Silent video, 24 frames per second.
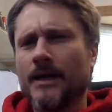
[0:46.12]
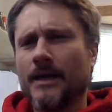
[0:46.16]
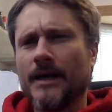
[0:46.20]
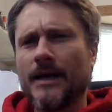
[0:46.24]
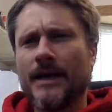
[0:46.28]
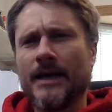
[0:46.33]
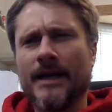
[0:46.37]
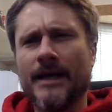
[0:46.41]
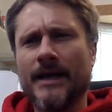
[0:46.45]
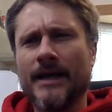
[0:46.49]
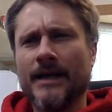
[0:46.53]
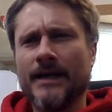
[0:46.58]

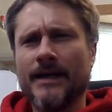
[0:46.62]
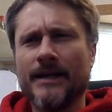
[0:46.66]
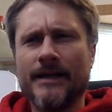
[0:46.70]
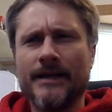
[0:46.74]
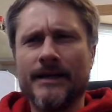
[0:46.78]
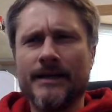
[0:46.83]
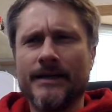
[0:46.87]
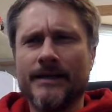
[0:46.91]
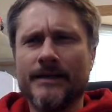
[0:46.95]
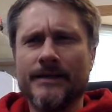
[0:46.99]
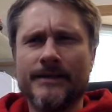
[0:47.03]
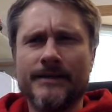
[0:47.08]

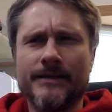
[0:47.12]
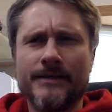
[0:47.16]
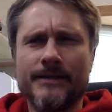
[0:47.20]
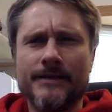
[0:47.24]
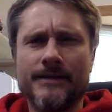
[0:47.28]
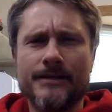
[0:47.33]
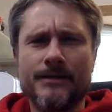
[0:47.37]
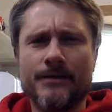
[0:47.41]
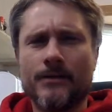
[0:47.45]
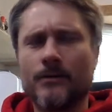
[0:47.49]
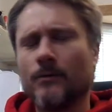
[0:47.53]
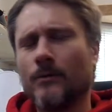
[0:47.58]
And,
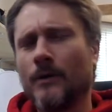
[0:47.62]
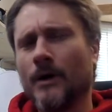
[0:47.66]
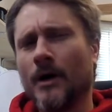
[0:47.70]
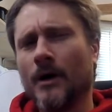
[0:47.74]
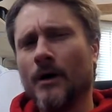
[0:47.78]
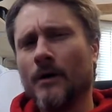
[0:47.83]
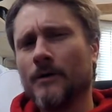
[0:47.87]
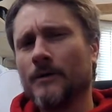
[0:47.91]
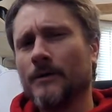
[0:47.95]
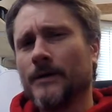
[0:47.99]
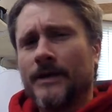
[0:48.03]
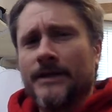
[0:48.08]

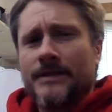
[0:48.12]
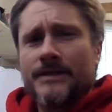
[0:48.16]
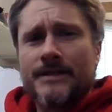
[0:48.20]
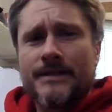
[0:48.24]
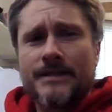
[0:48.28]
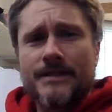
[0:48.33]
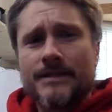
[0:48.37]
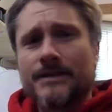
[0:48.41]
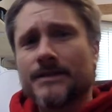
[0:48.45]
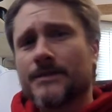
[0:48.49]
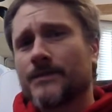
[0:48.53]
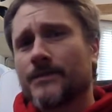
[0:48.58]
well,
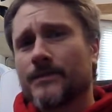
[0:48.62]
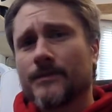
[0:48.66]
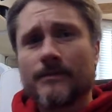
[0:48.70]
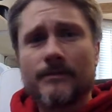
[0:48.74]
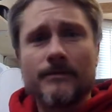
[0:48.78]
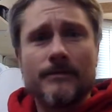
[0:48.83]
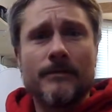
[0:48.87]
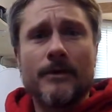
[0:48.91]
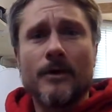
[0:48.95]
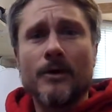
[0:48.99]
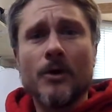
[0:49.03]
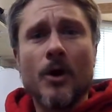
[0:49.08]
it's
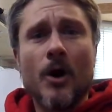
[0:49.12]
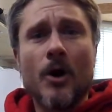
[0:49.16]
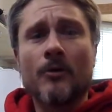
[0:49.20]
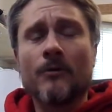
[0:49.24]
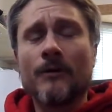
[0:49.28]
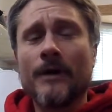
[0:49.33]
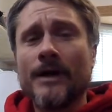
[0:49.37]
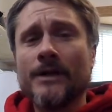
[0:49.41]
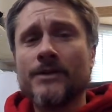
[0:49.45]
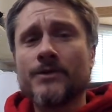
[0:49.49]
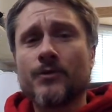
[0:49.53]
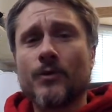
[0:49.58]
a long
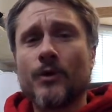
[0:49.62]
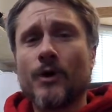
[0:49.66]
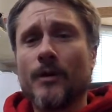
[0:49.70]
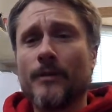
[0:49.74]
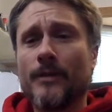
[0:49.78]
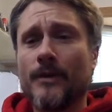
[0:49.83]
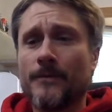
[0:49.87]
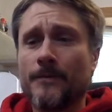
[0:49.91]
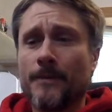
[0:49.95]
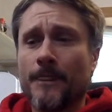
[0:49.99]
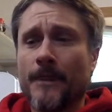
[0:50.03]
range whoop.